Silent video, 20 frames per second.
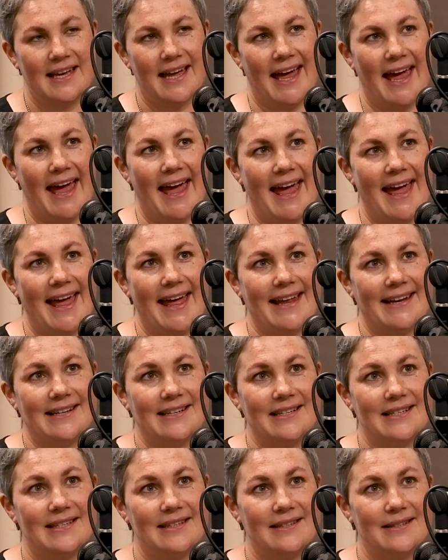
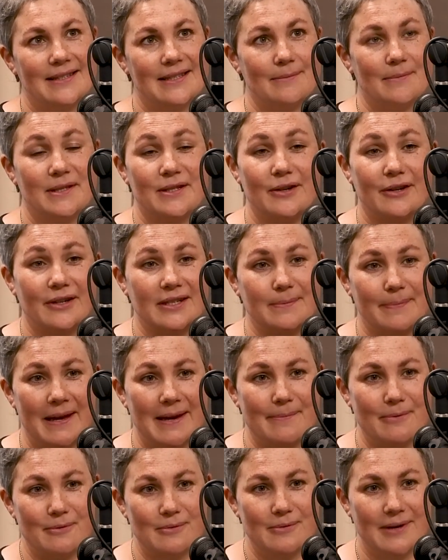And some circus
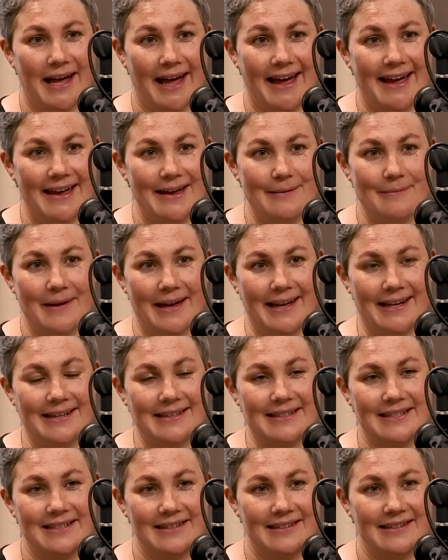people came
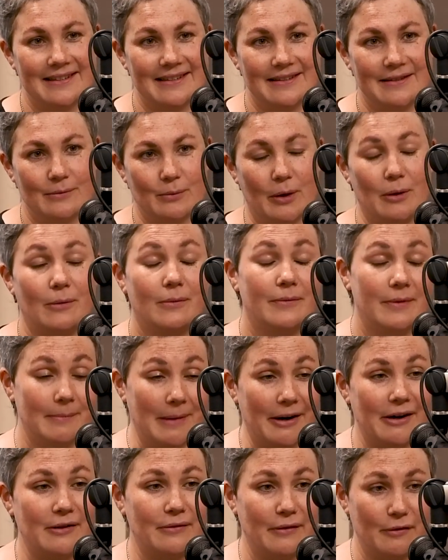and, the
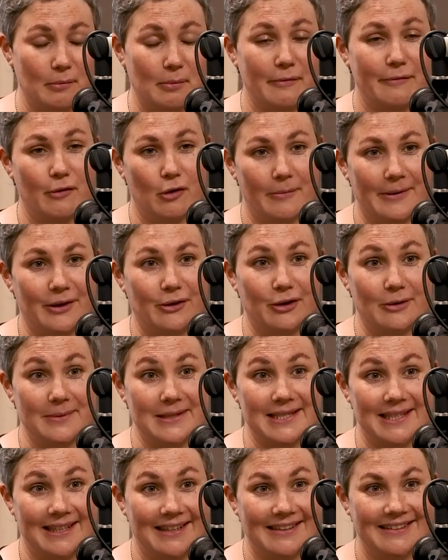Murray River Performing Group
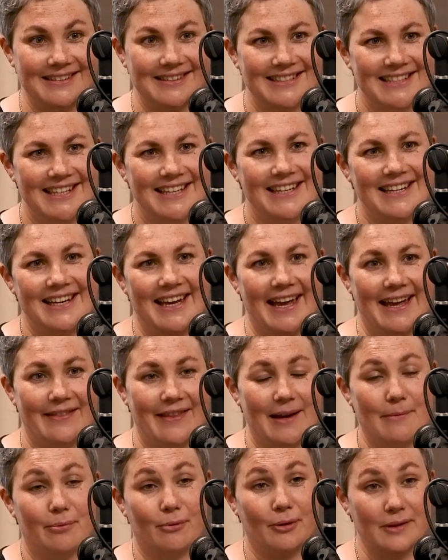started, and
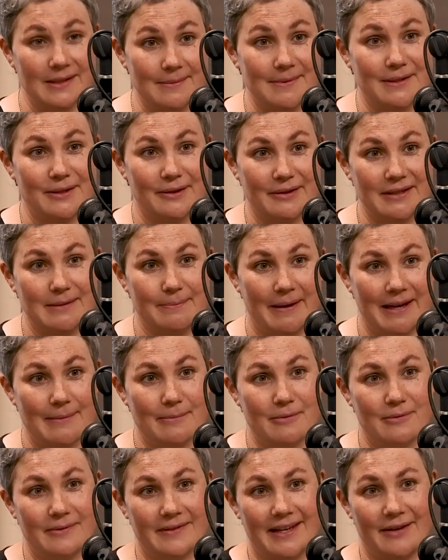they brought some circus
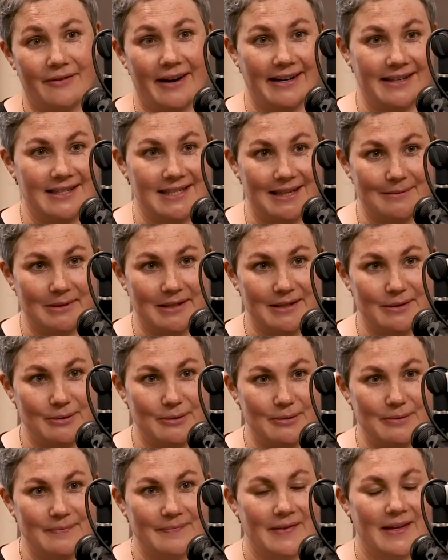people and they ran a summer
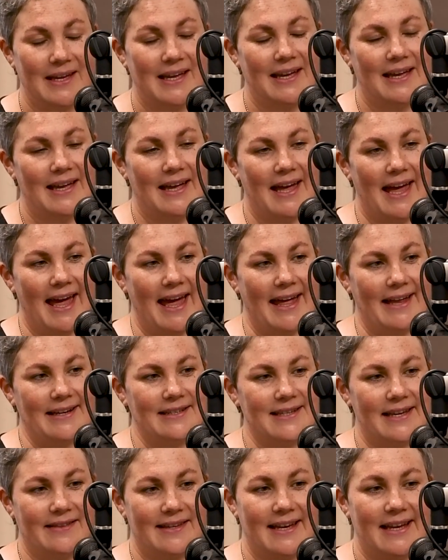school.
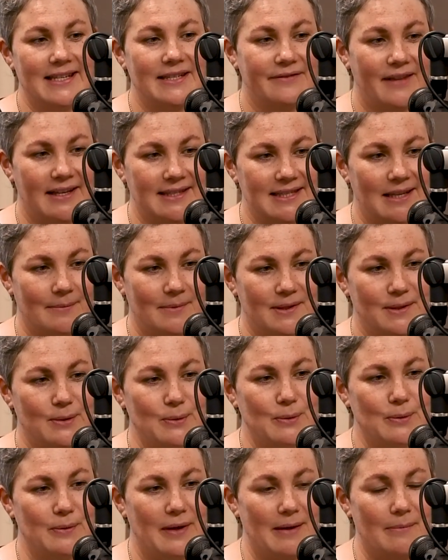And at the end of that summer
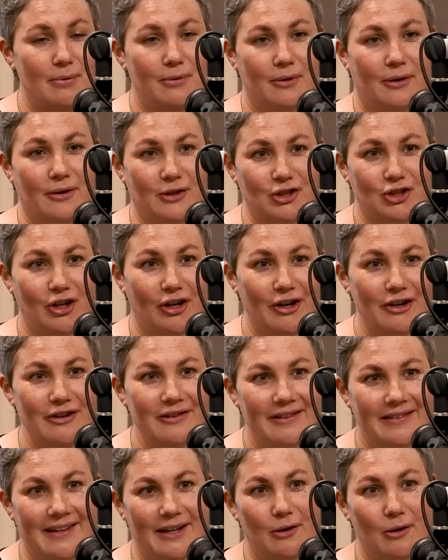school, they put on a show,
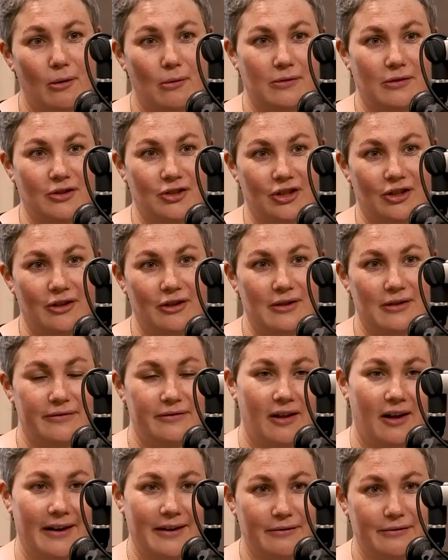and they called the show the
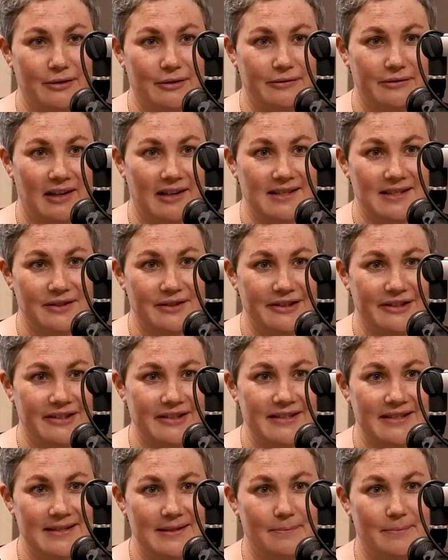Flying Fruit Fly
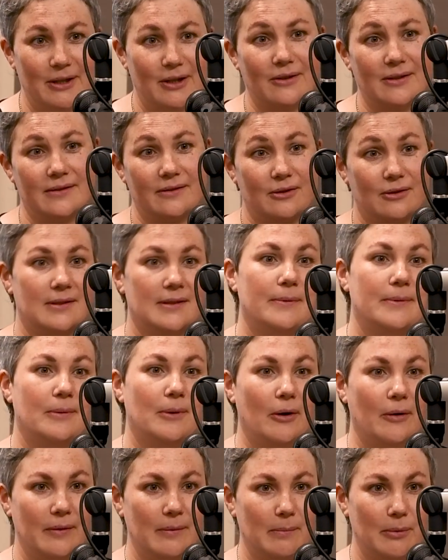Circus because, of course, we
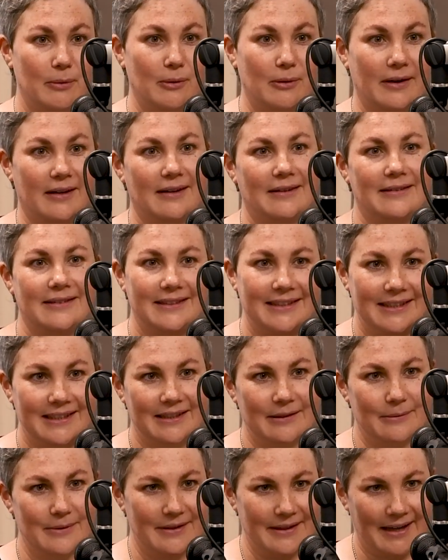were on the border
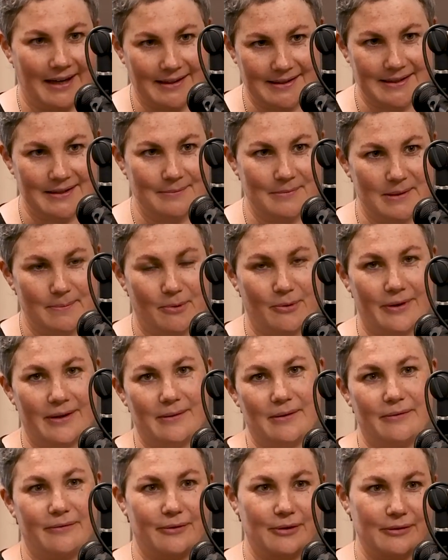with the customs point,
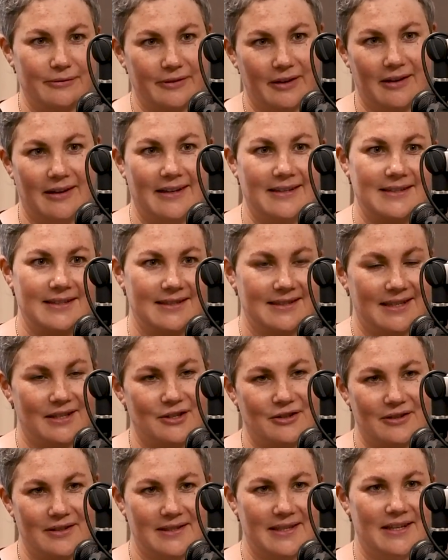the fruit flies,
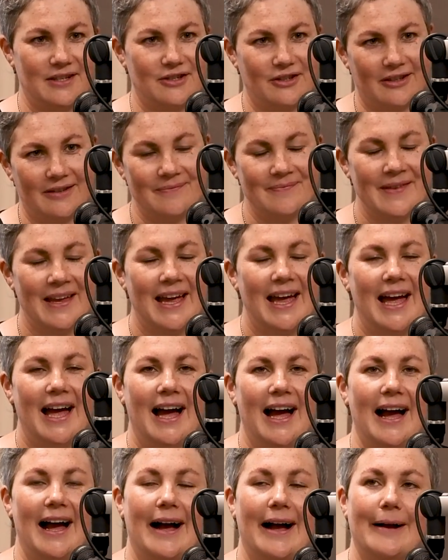etc., etc.
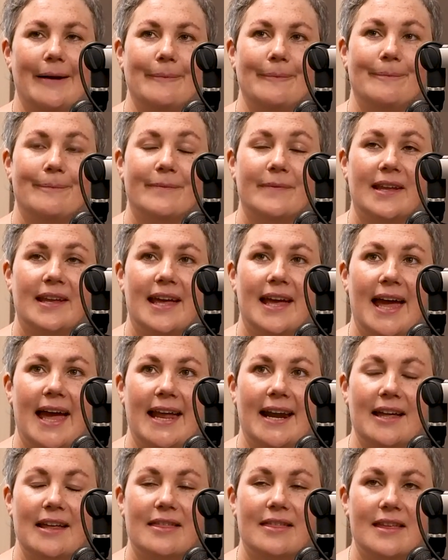
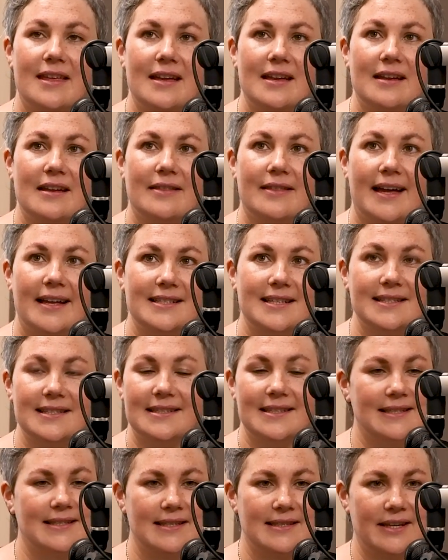And I think that doesn't
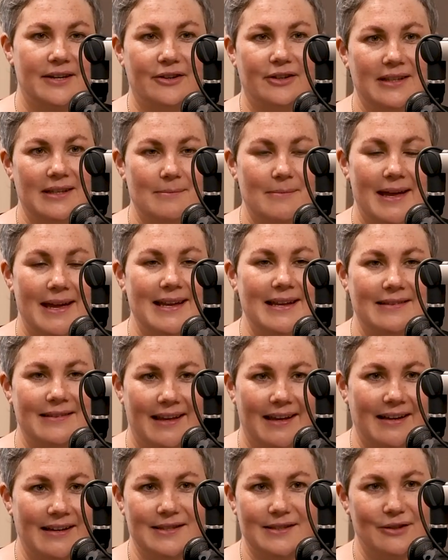necessarily mean
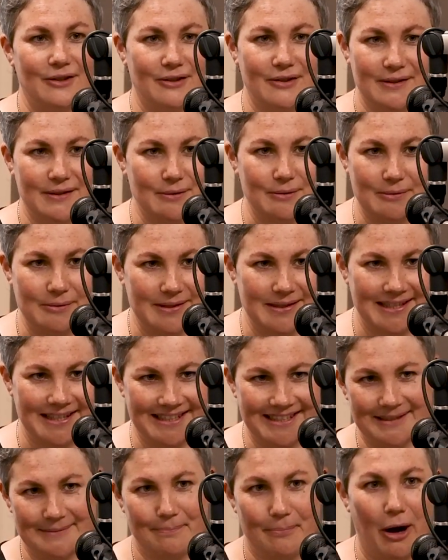that a circus school is
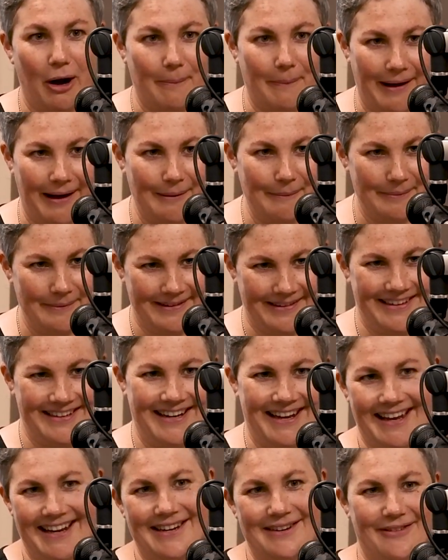going to pop up
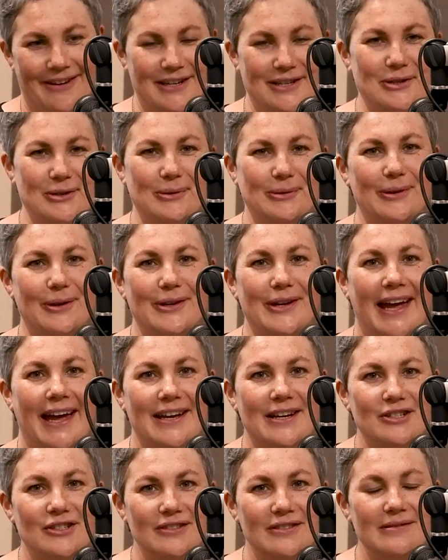in any regional
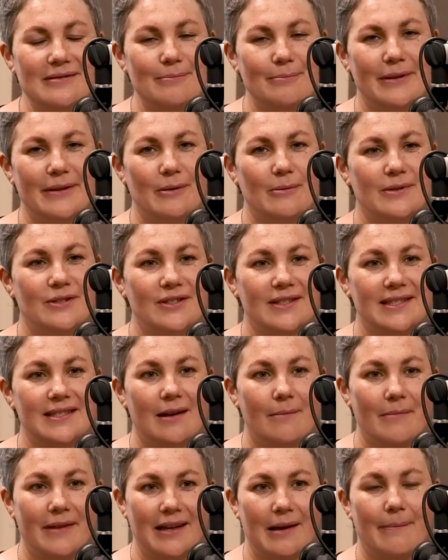location, but there was just
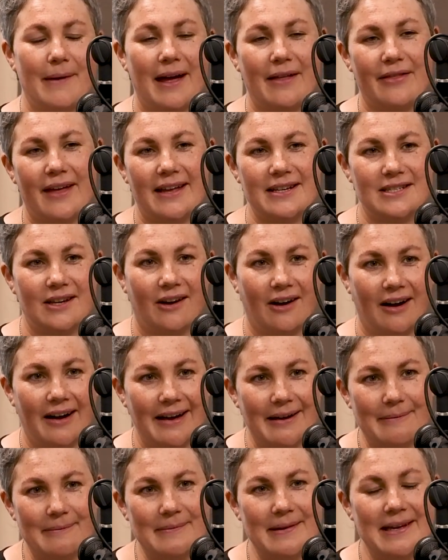something about that
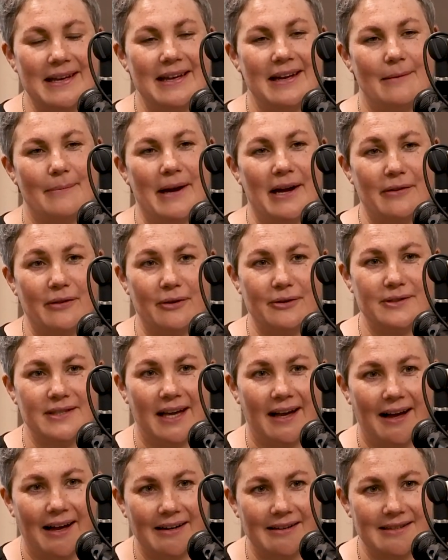time, about those
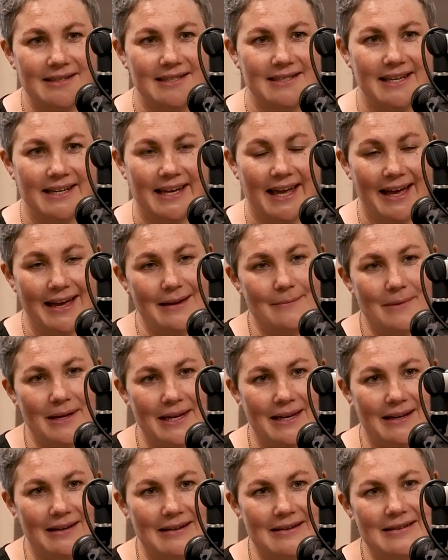artists that came
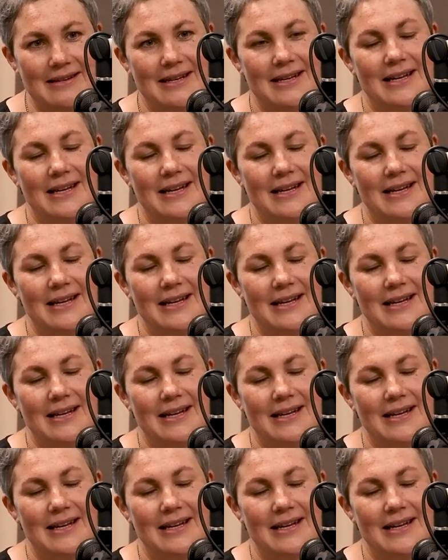here,